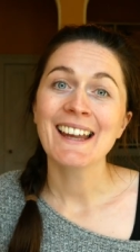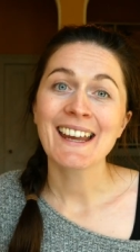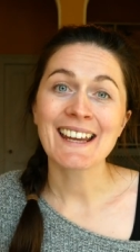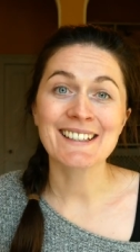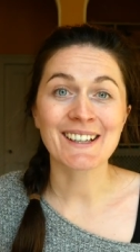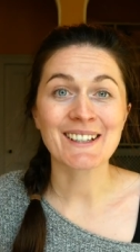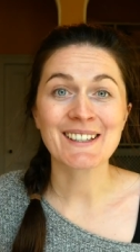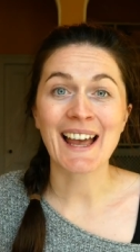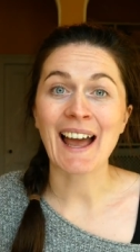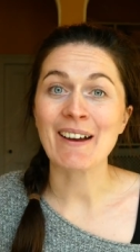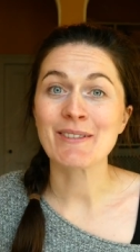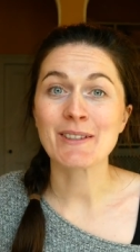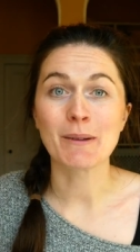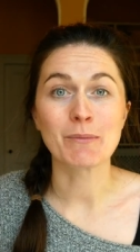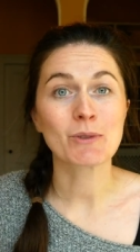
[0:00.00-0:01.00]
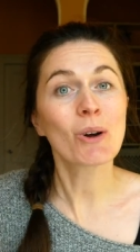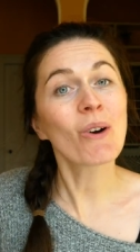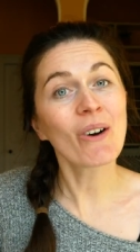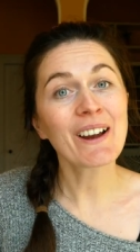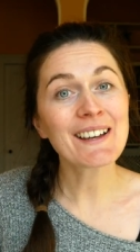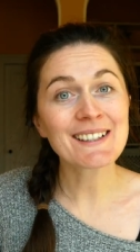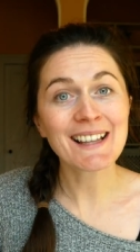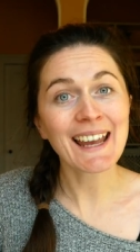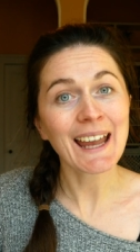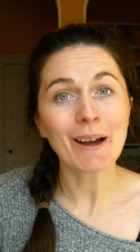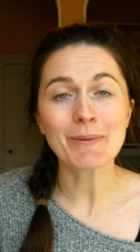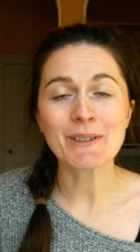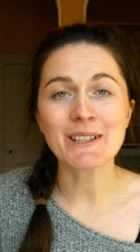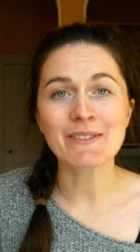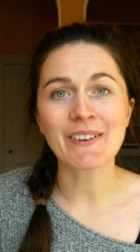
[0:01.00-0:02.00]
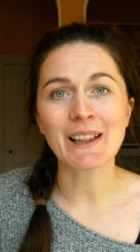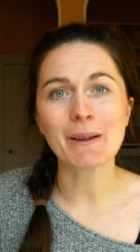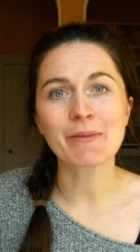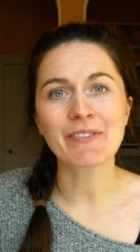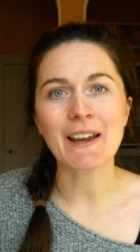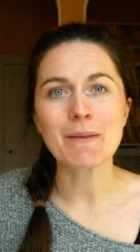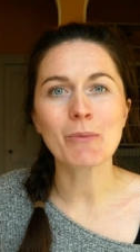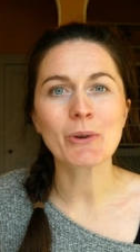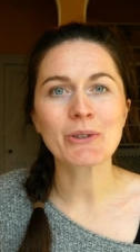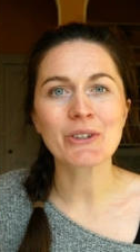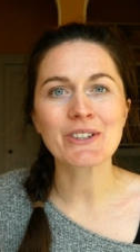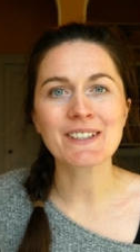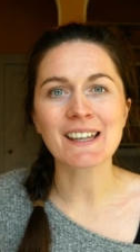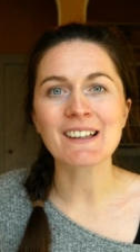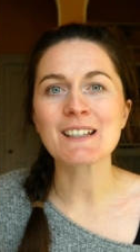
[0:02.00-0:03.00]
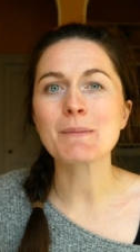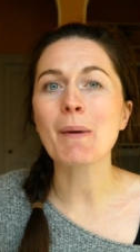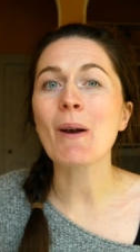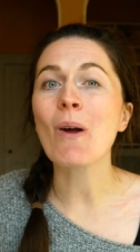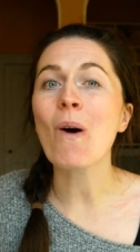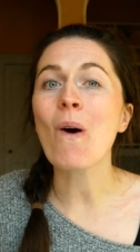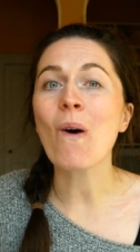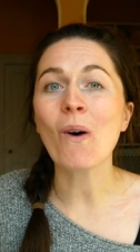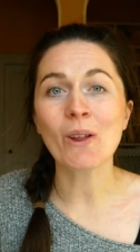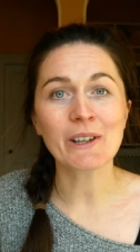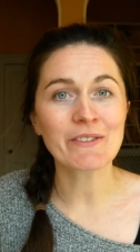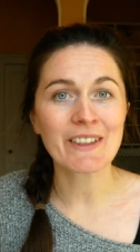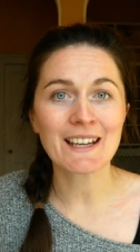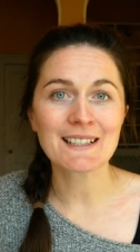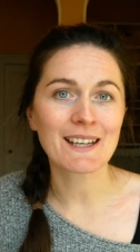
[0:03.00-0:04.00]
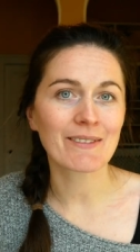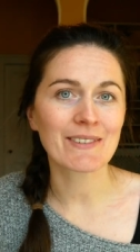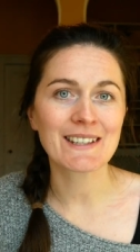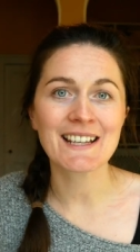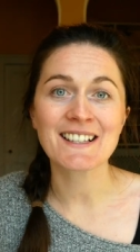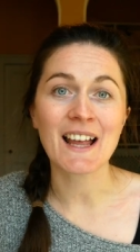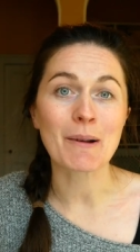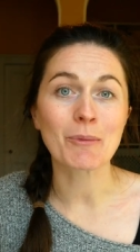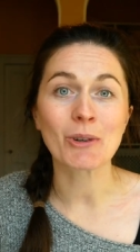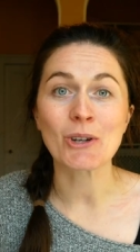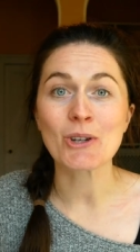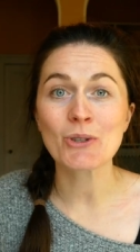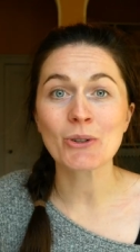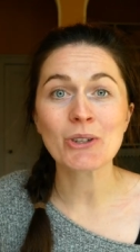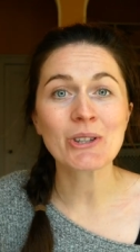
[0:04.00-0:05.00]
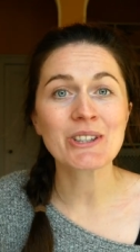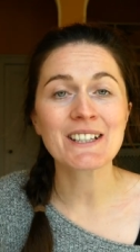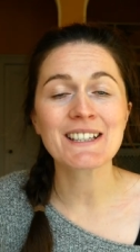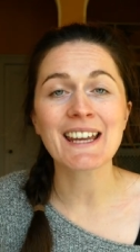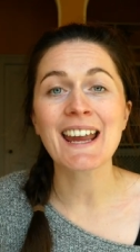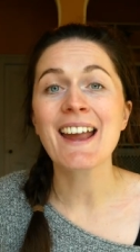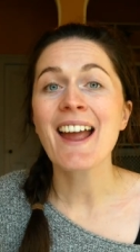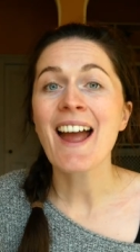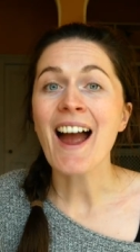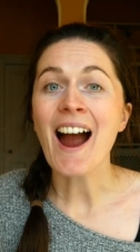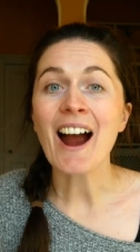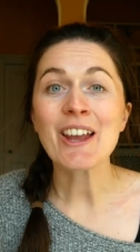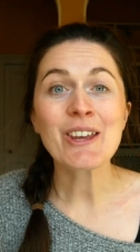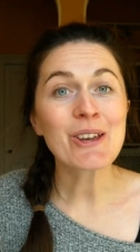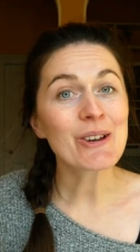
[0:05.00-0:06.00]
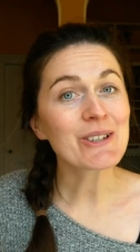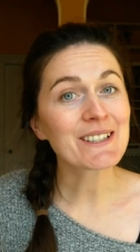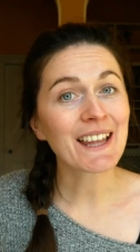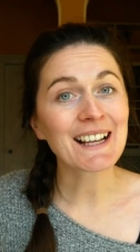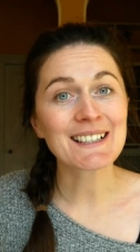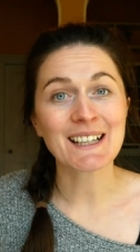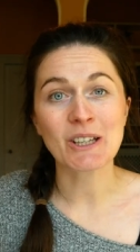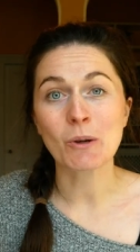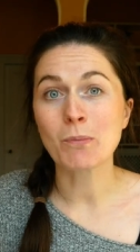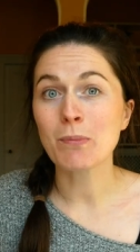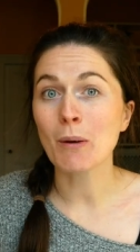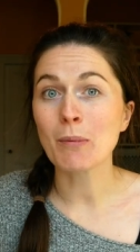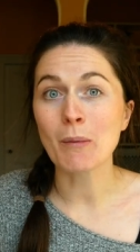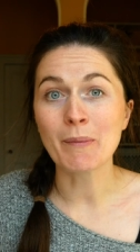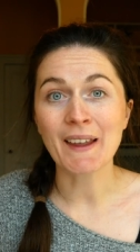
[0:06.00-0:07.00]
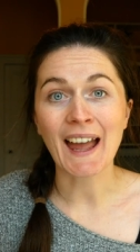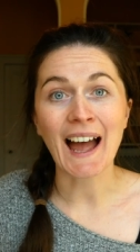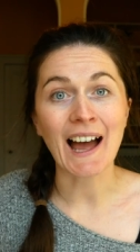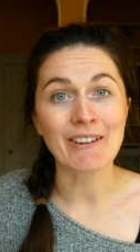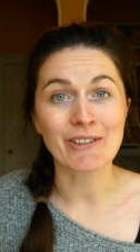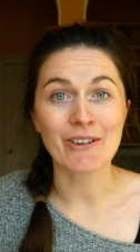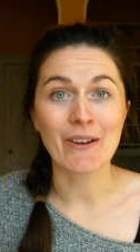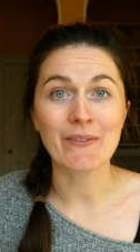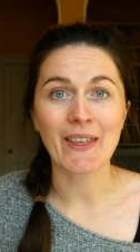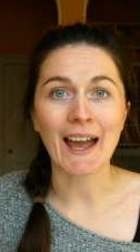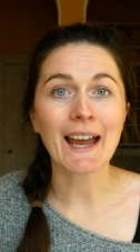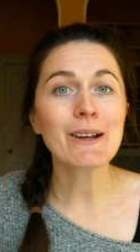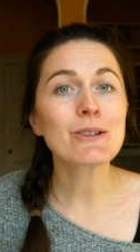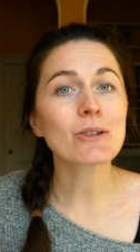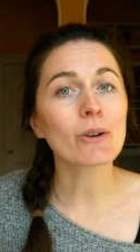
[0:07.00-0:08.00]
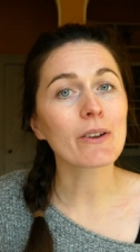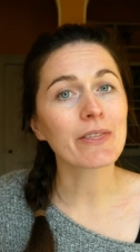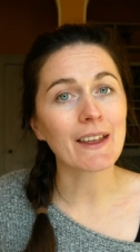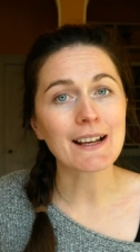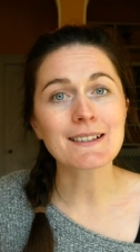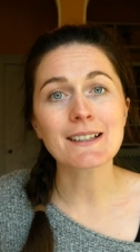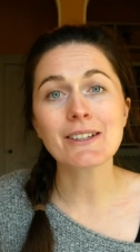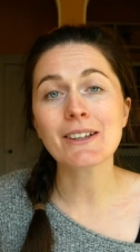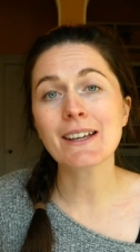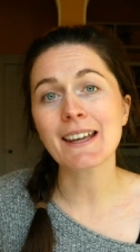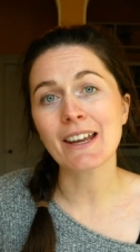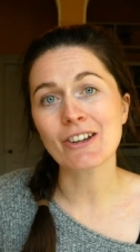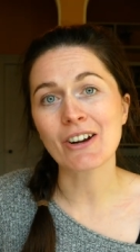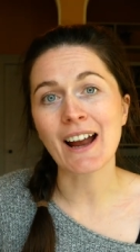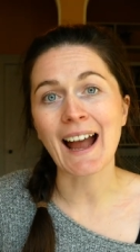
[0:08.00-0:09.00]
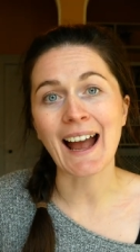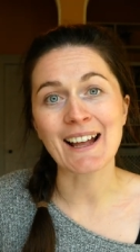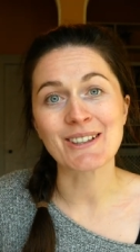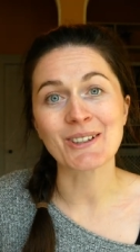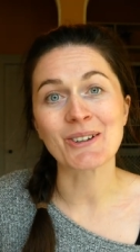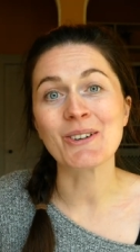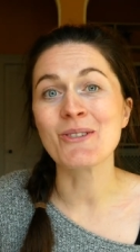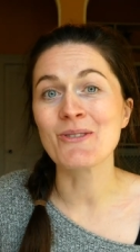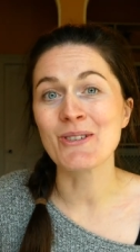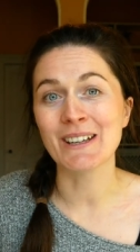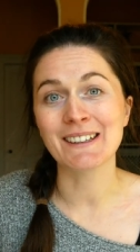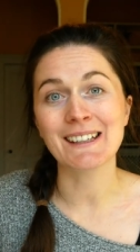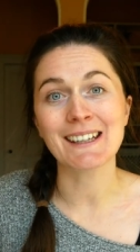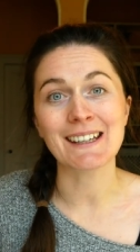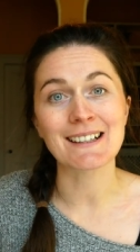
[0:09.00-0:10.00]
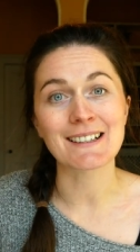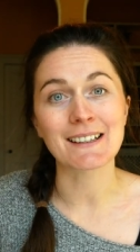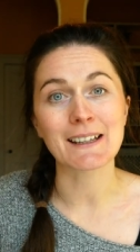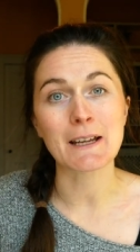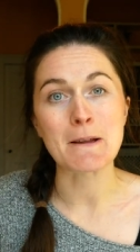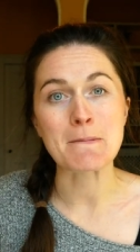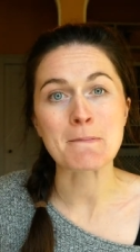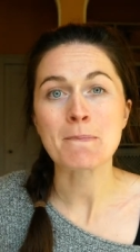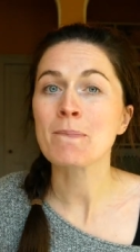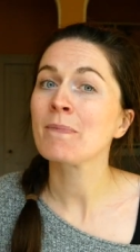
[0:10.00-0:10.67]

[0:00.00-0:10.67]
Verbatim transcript: He does have some toys that help to develop fine motor skills, but all of the activities that I'm going to show you today use things that you'll probably have around the house or things that you can get your hands on really easily.